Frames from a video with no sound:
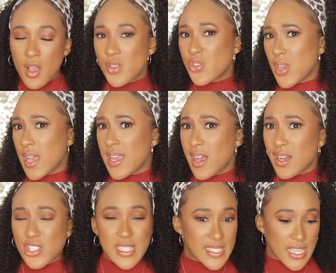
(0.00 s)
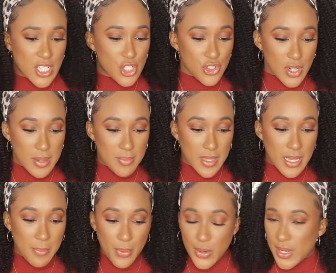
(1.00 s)
So yeah, y'all, she's
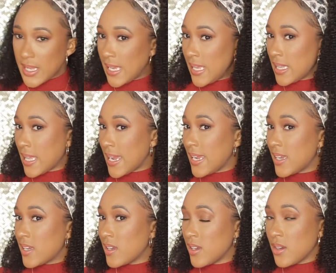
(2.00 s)
extremely pretty. Like,